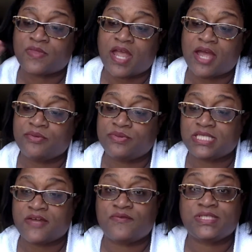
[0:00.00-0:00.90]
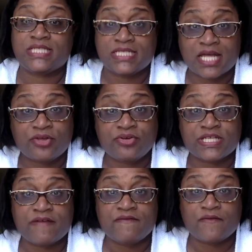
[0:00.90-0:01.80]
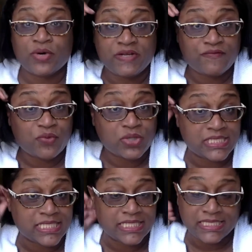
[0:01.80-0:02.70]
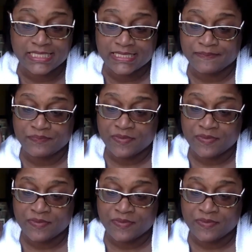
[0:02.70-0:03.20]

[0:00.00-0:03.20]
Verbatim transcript: I was left with $10.44.